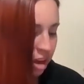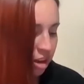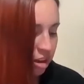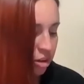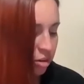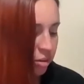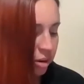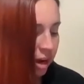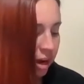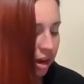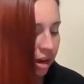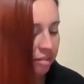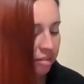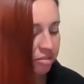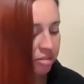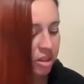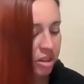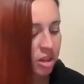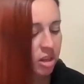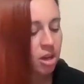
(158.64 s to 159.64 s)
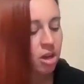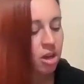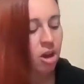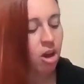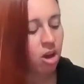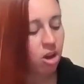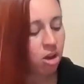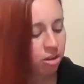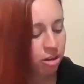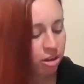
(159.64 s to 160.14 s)
You have
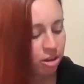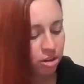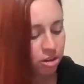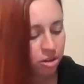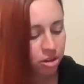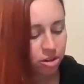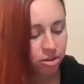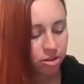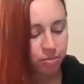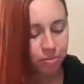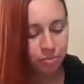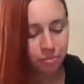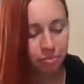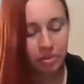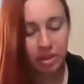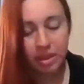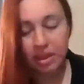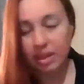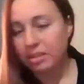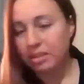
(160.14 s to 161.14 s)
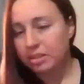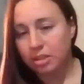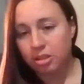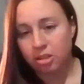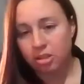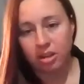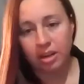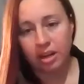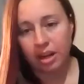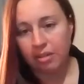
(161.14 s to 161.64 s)
all your things
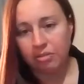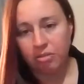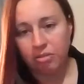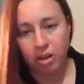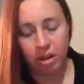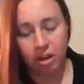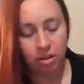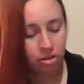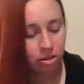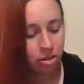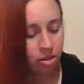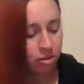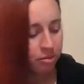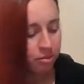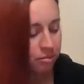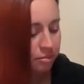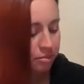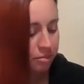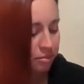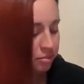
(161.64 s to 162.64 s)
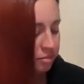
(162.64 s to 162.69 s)
that are in every other